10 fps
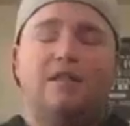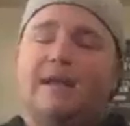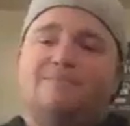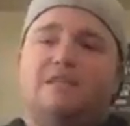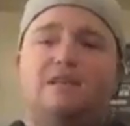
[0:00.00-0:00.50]

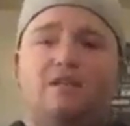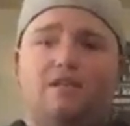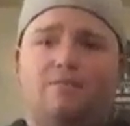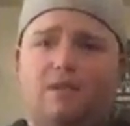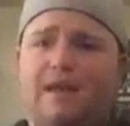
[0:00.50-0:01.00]
like, I'm,
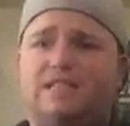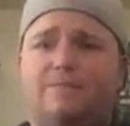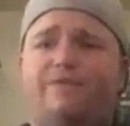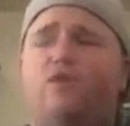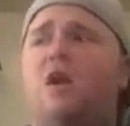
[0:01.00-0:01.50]
like I
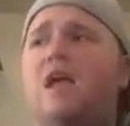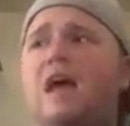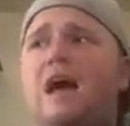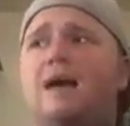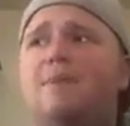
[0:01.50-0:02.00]
said before,
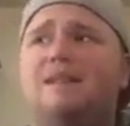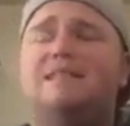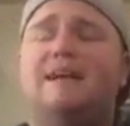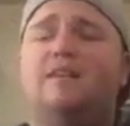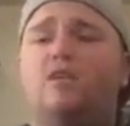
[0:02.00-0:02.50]
I'm not
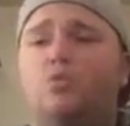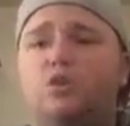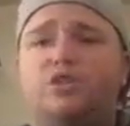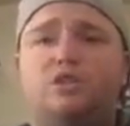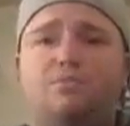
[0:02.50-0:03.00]
saying that the
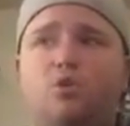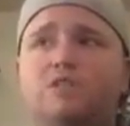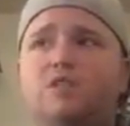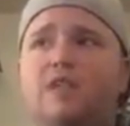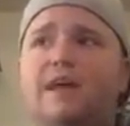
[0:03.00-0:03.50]
worst in
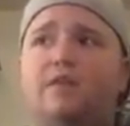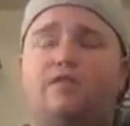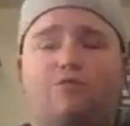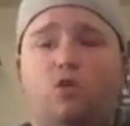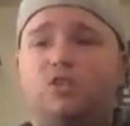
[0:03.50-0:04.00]
sports,
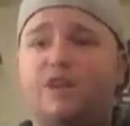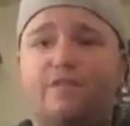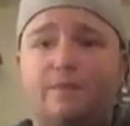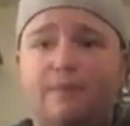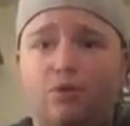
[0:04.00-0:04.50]
like, throwing stuff
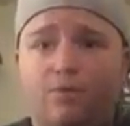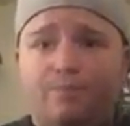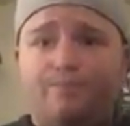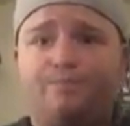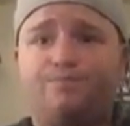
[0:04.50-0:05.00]
at people.